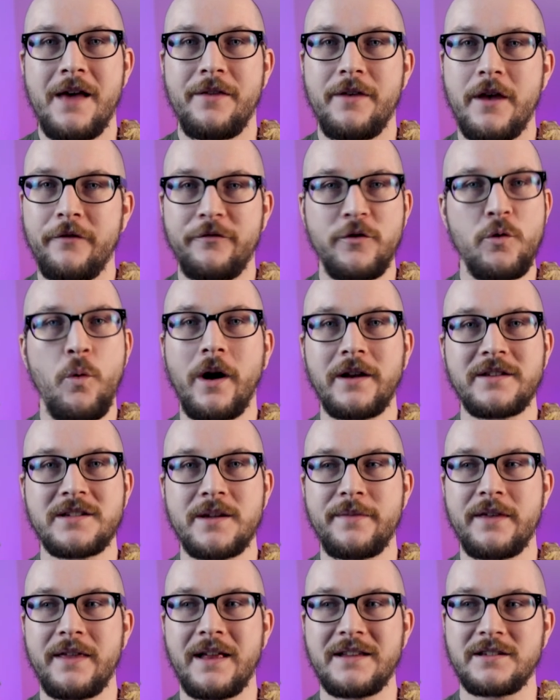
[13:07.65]
If you want
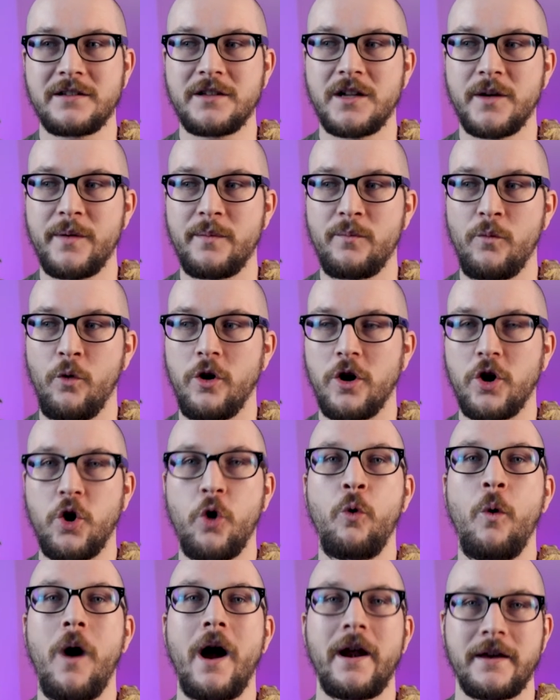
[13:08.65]
something that's a little bit more
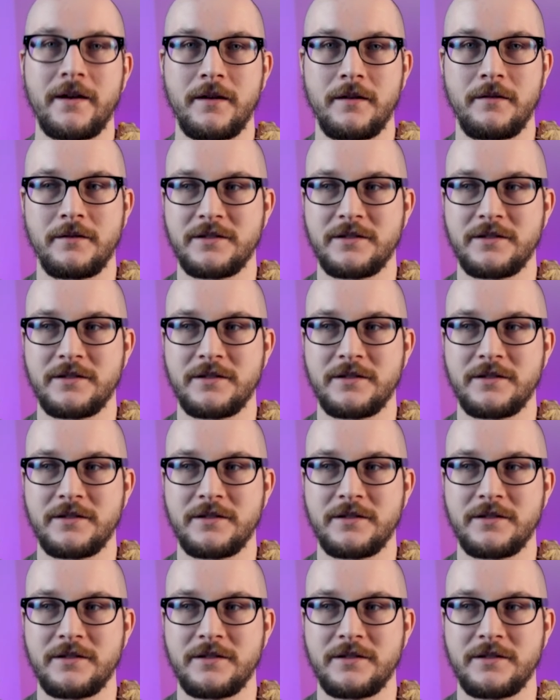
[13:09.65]
aquatic,